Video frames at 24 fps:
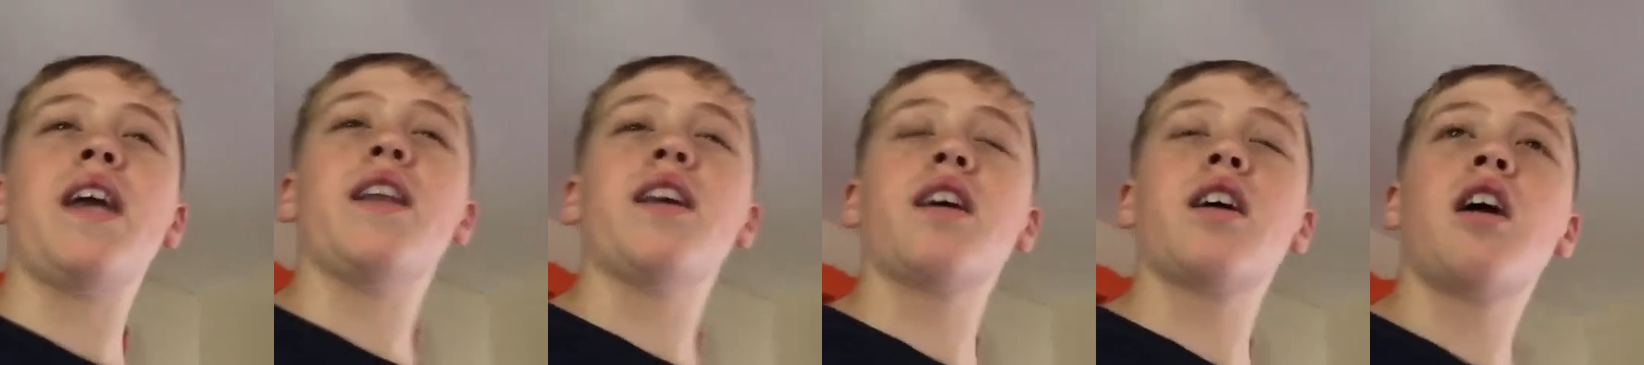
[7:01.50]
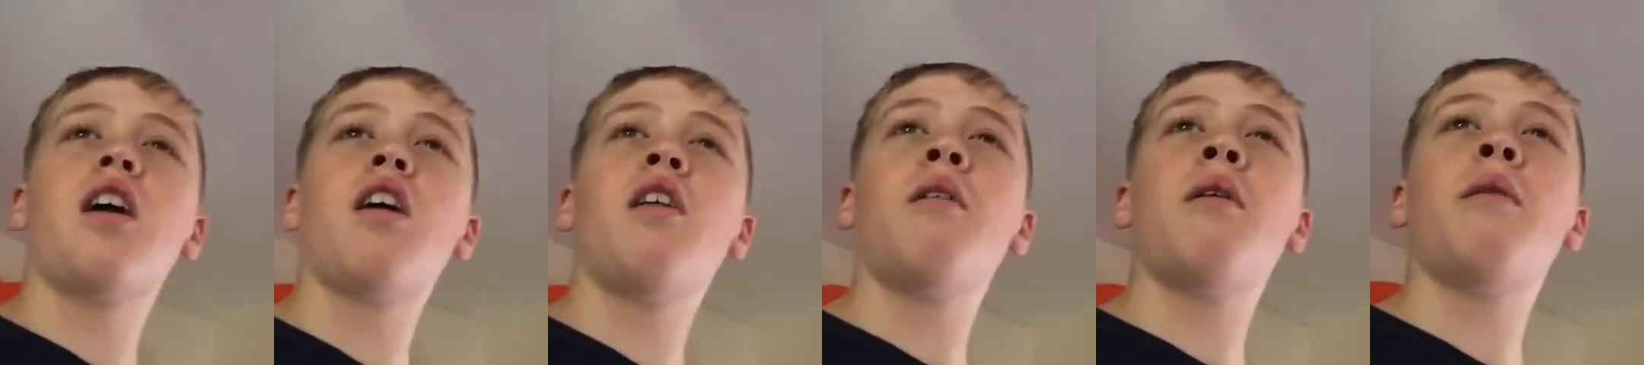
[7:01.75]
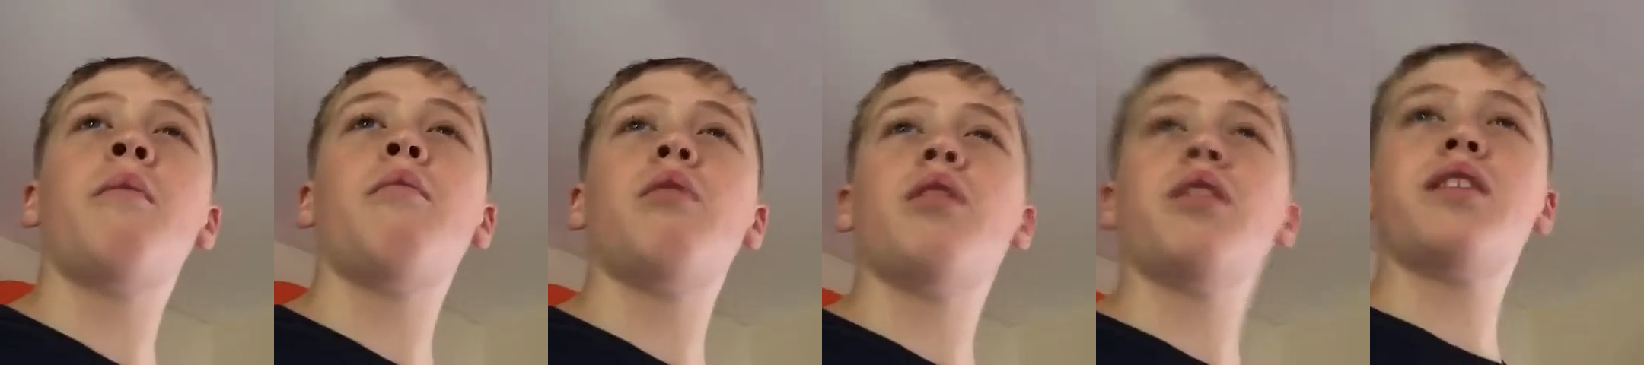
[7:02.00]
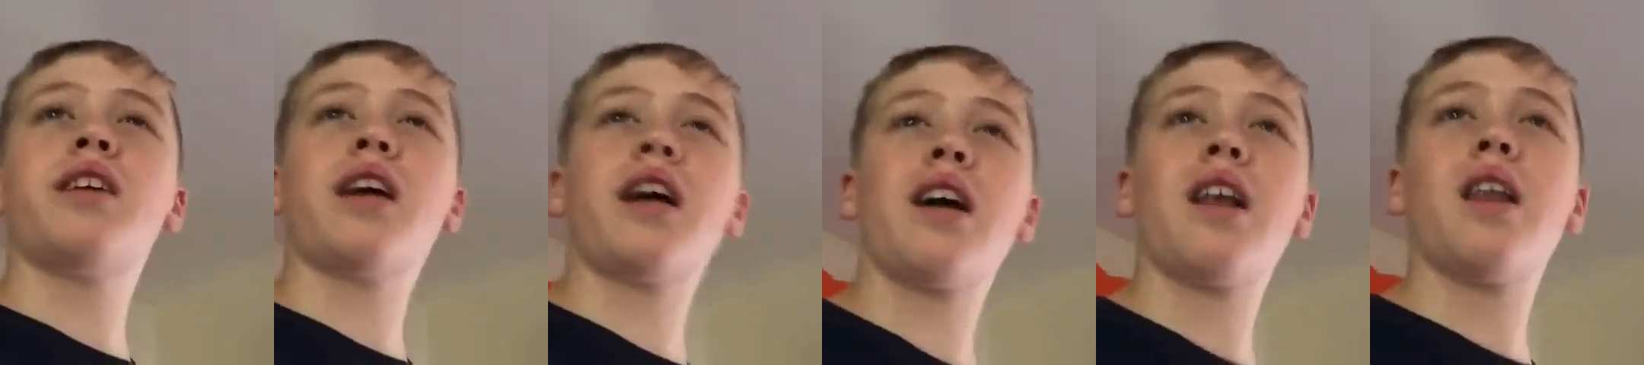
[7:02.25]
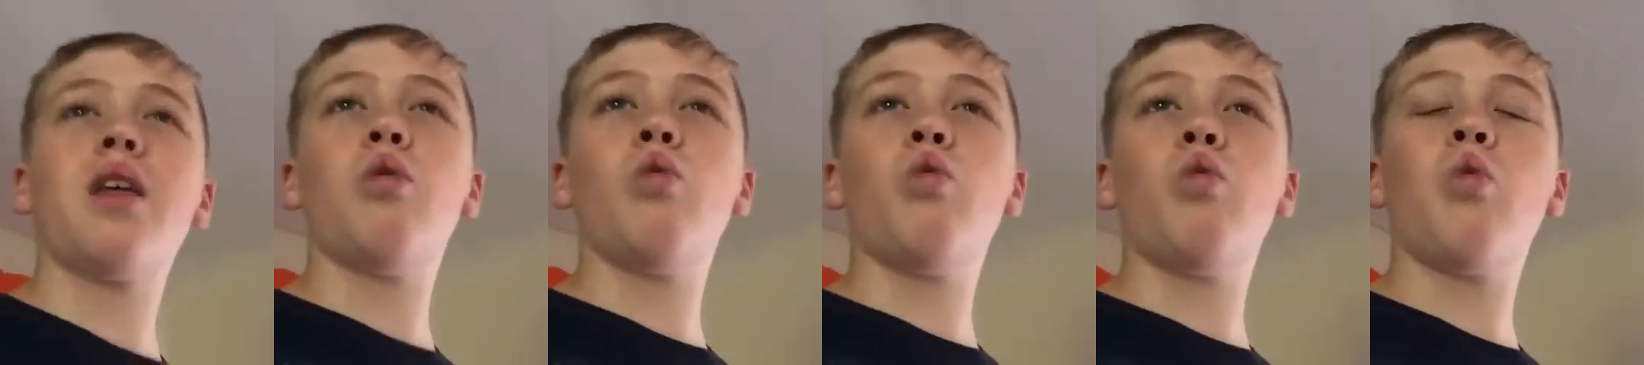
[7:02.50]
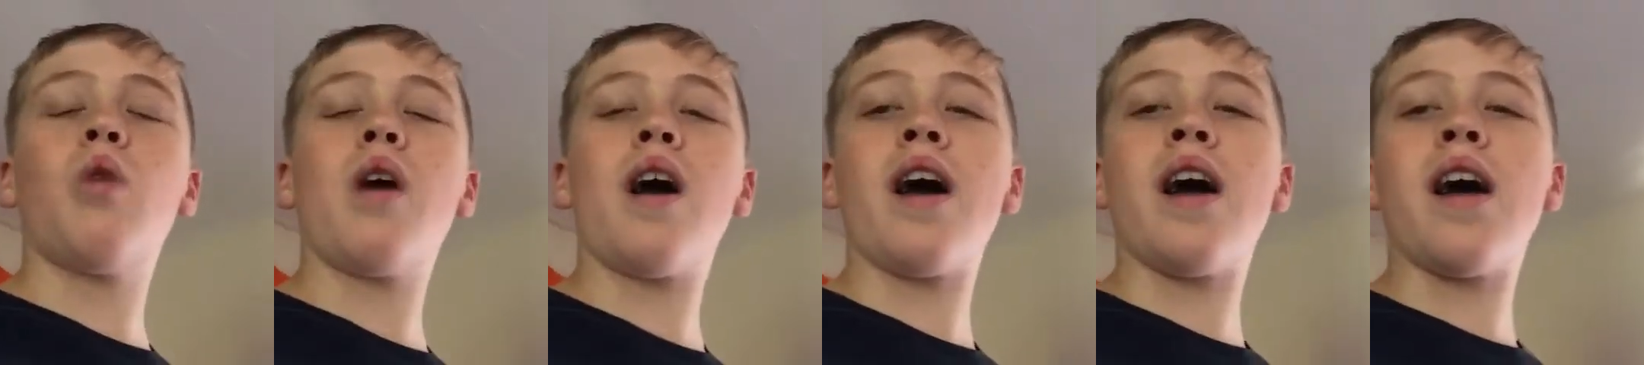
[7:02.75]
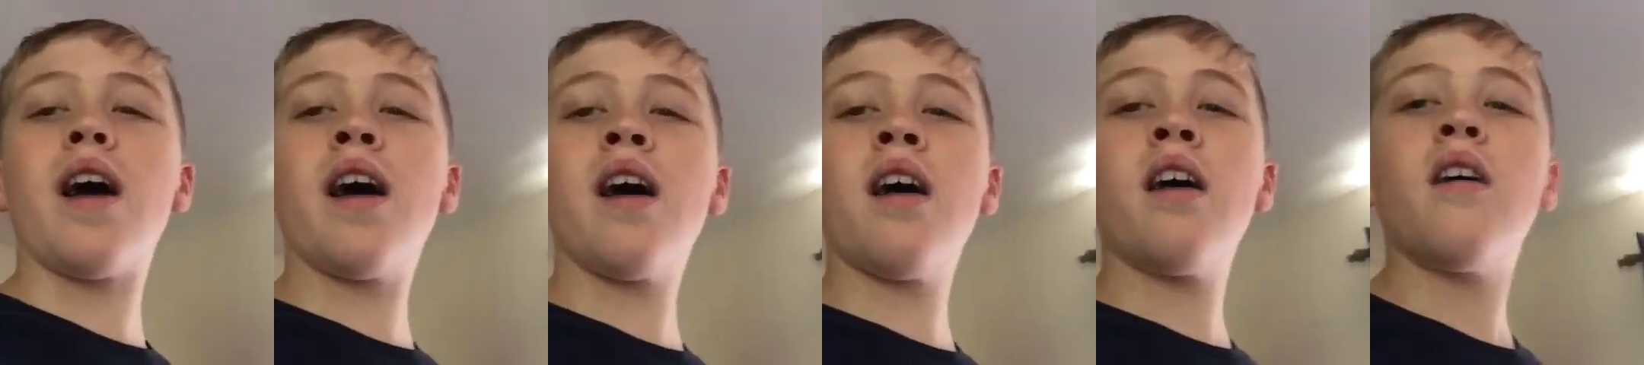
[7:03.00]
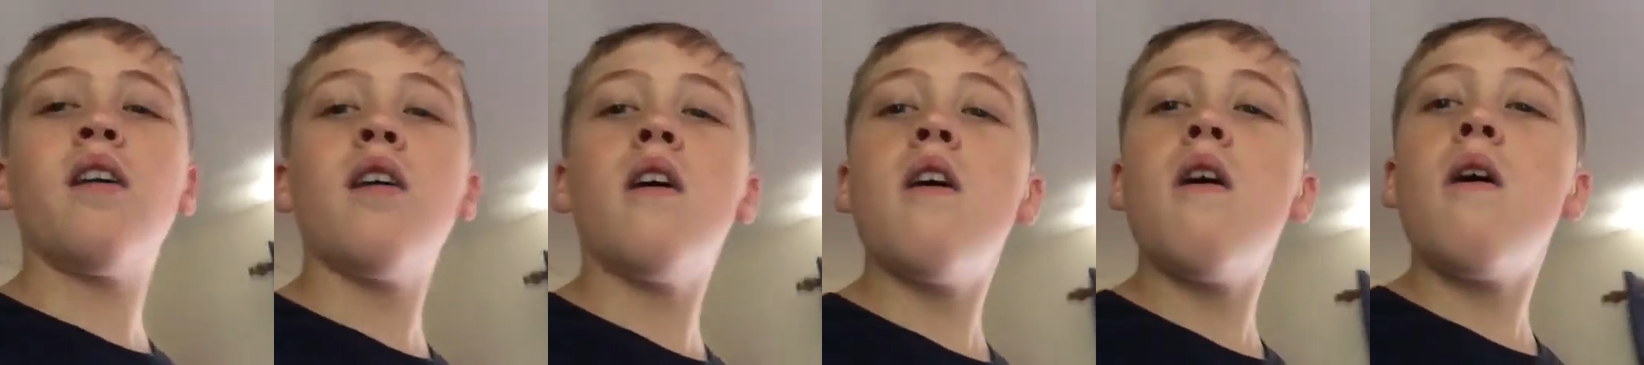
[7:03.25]
I can't remember exactly where,
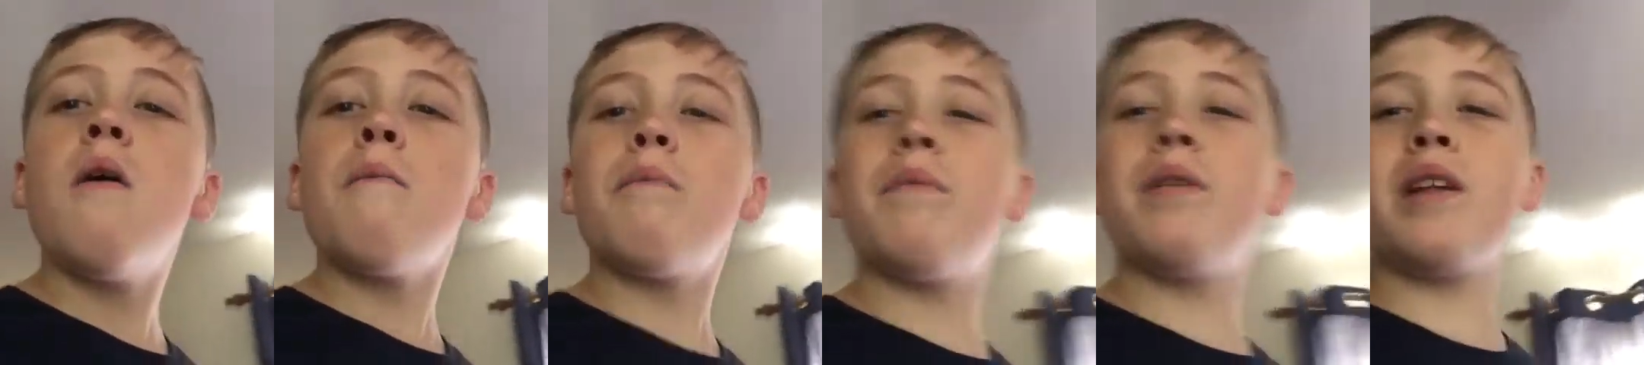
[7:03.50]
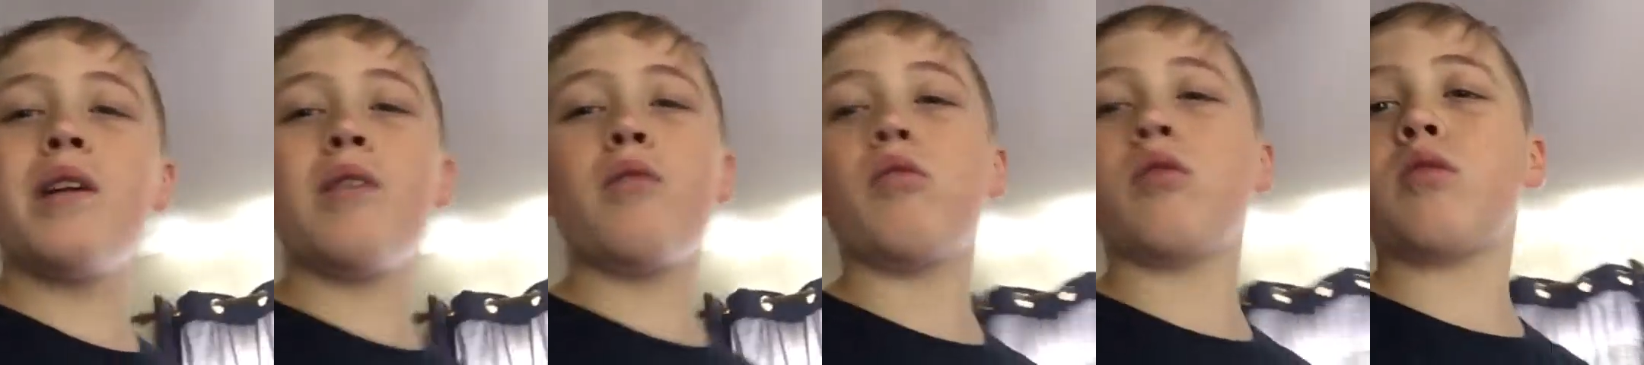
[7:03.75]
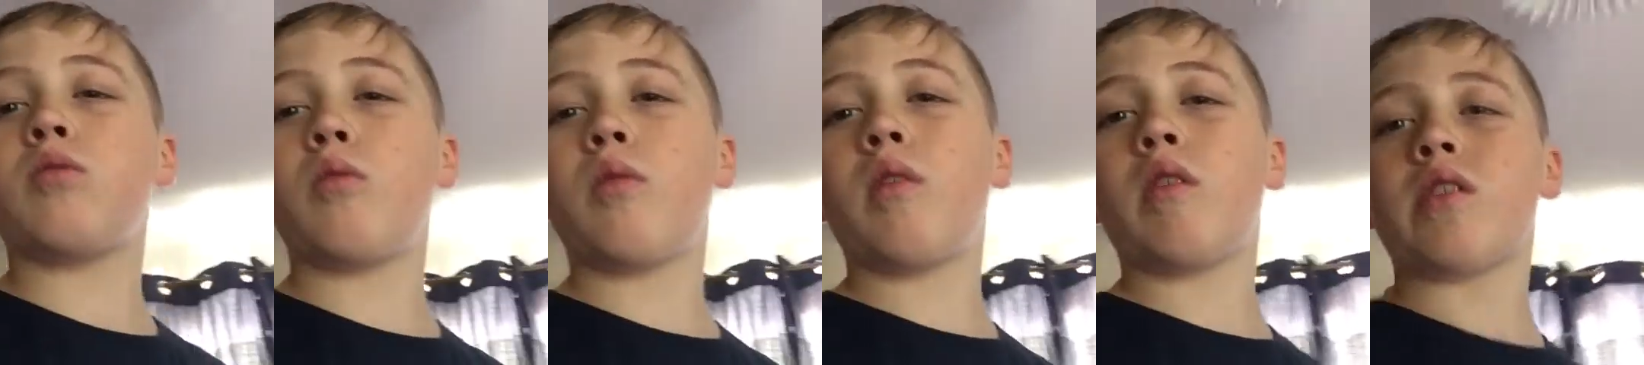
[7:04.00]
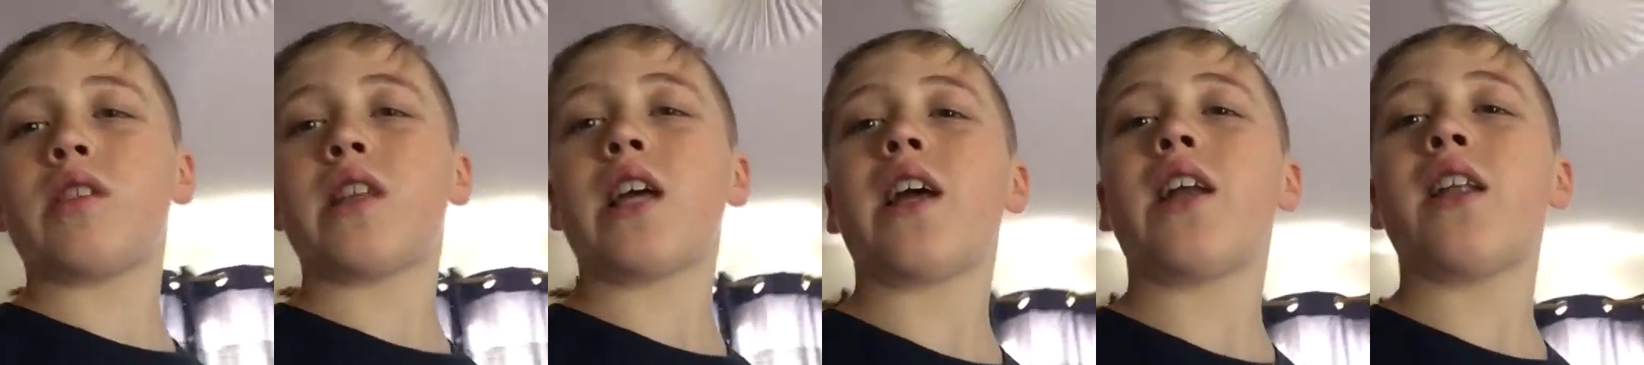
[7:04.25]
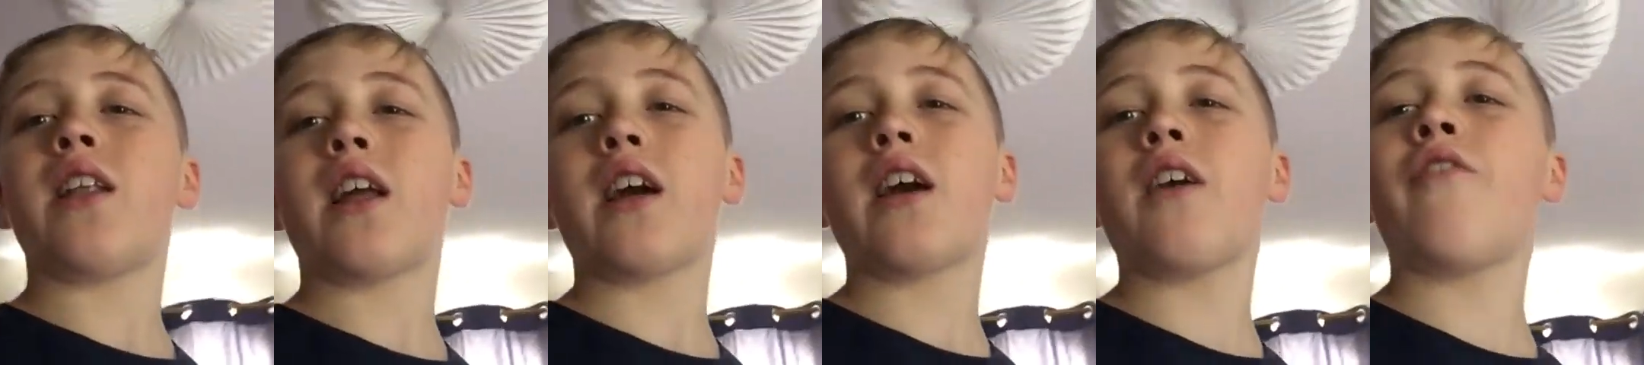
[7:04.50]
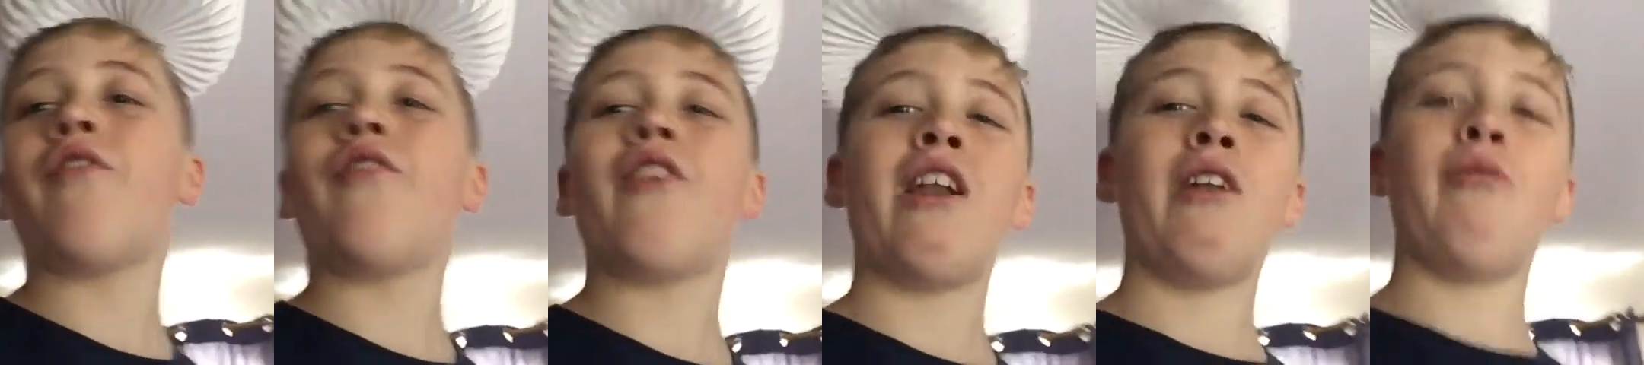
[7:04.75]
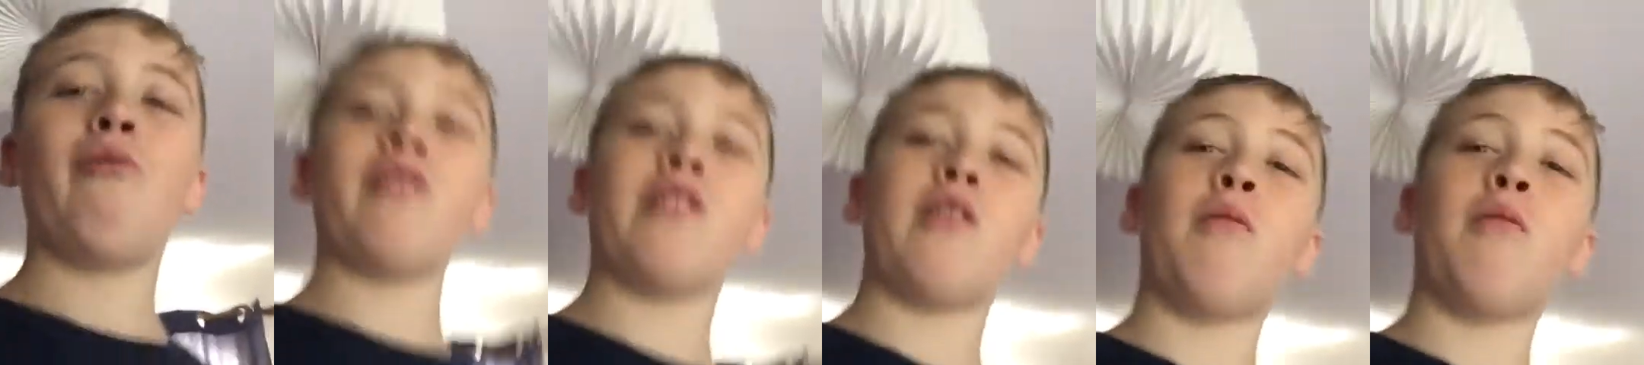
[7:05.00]
but it was staying in like a villa with a